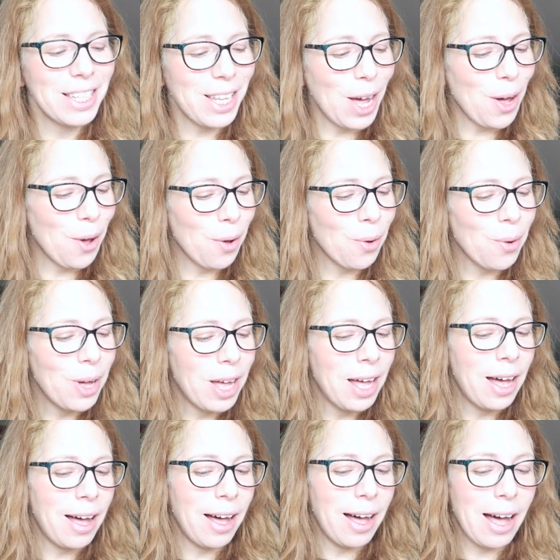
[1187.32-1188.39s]
So
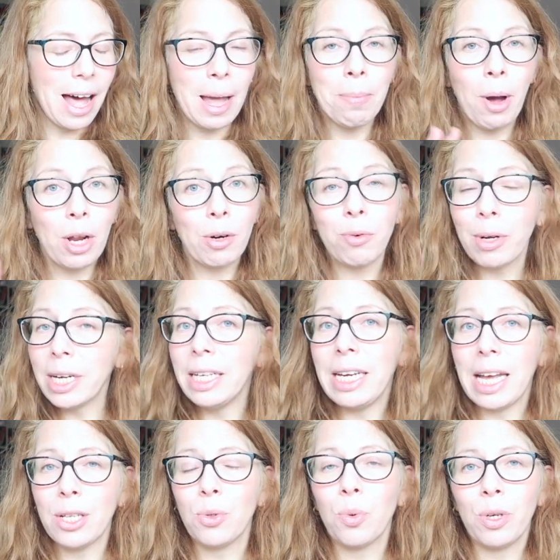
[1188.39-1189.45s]
Uh, I bought a
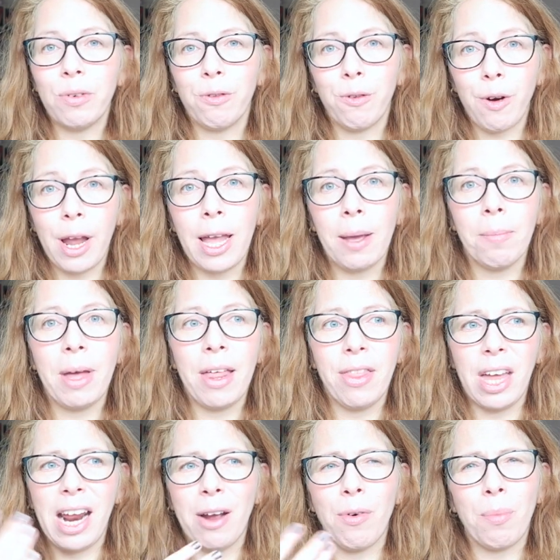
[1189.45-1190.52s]
really nice wooden frame,
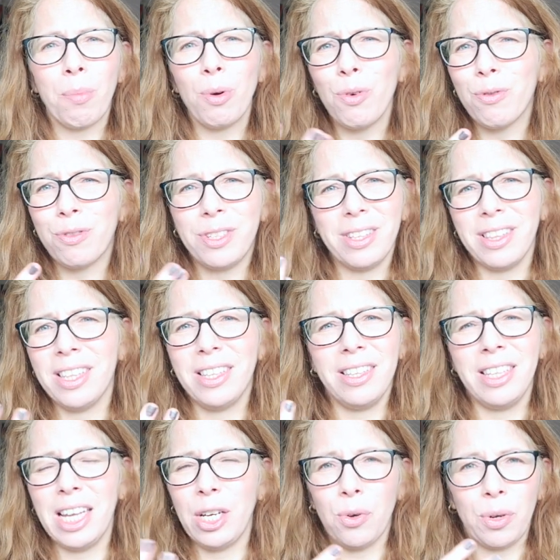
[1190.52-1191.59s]
and then I removed,
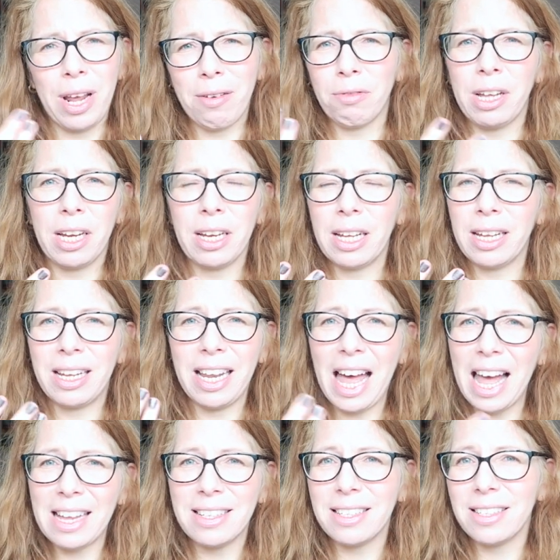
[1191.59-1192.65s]
they don't have like
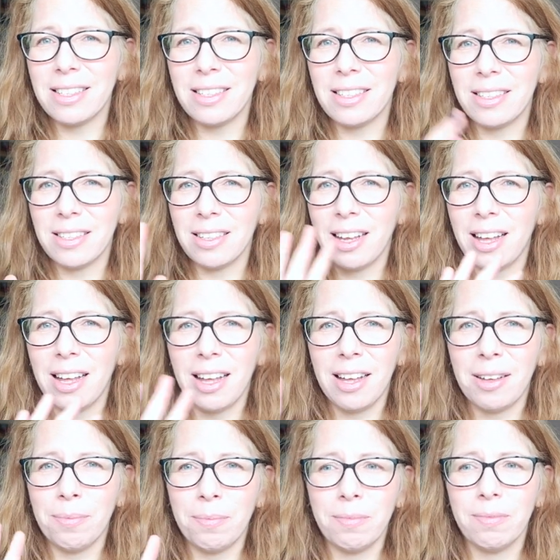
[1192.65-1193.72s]
glass
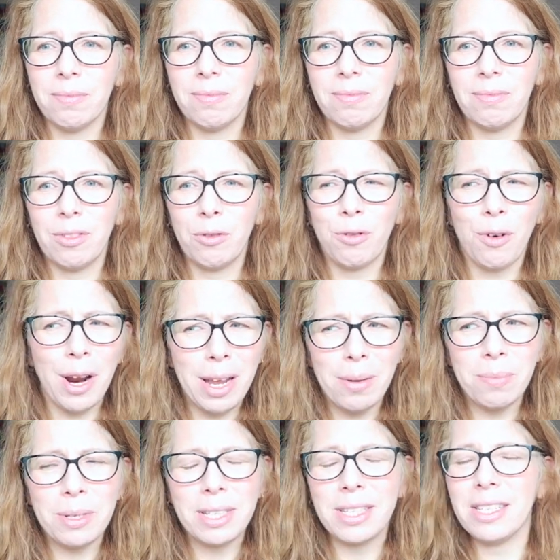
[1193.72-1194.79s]
um,
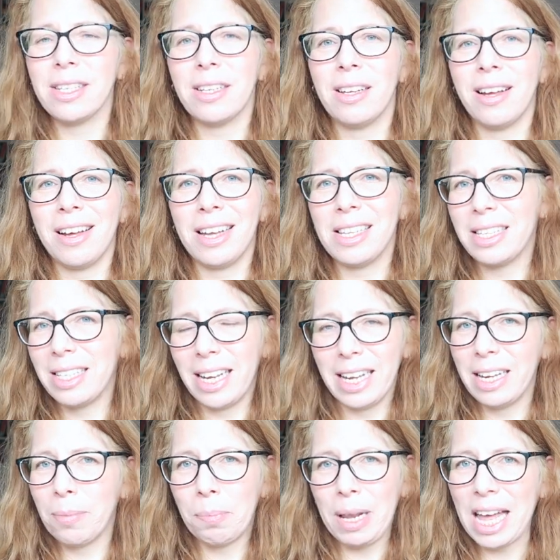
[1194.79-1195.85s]
frames, uh, it's
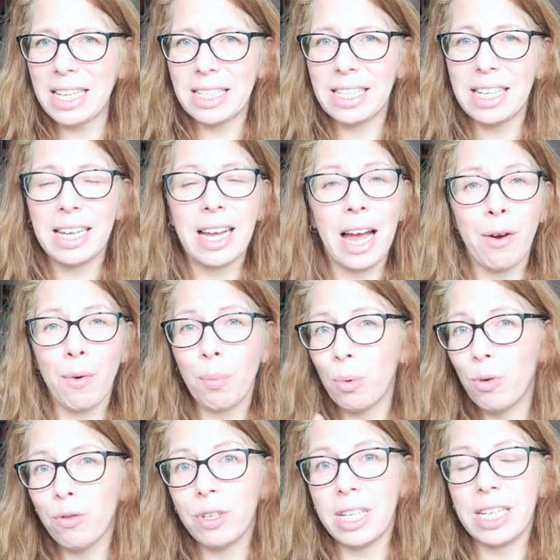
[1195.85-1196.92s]
like plastic. I
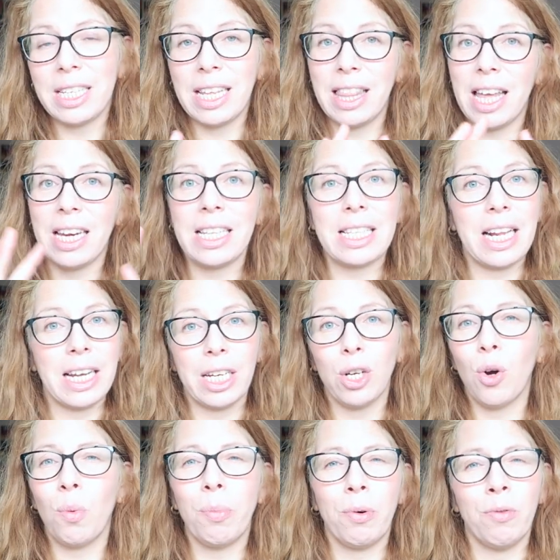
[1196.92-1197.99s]
removed it, and then it's like
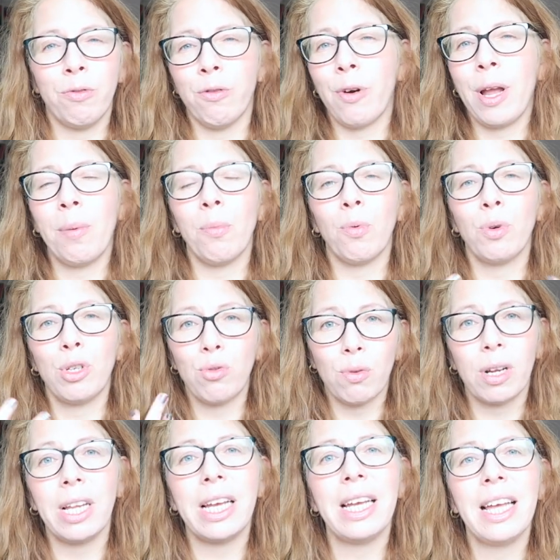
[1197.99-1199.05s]
an open frame,
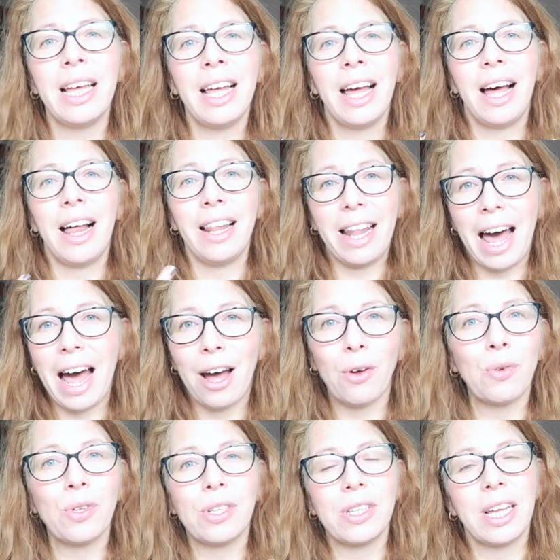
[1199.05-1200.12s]
which really
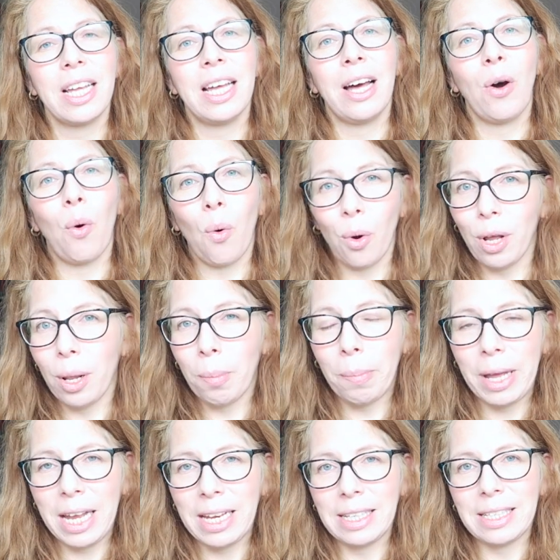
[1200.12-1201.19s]
allows oil
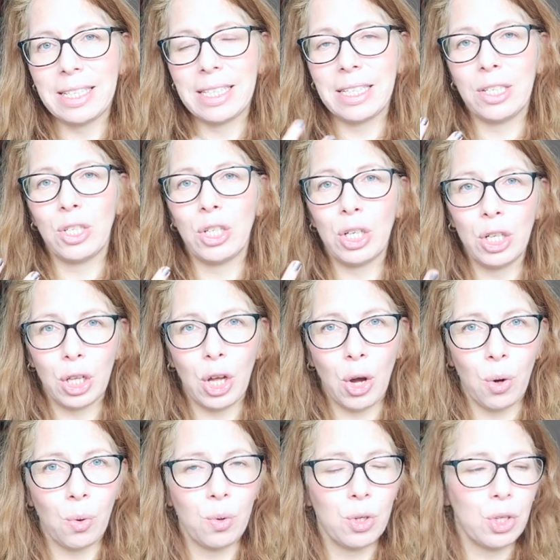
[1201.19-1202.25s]
paints to
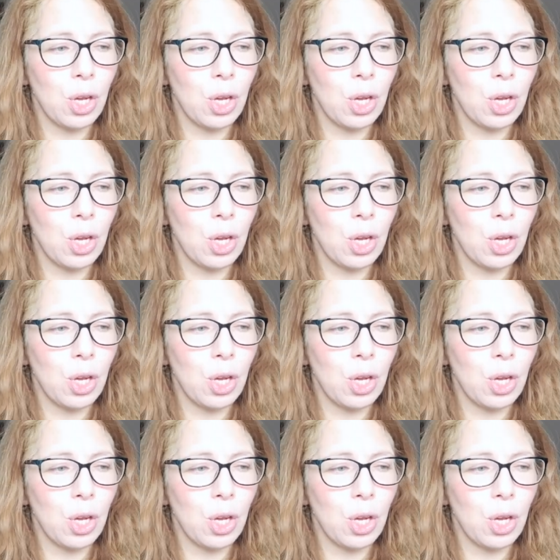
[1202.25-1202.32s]
glow.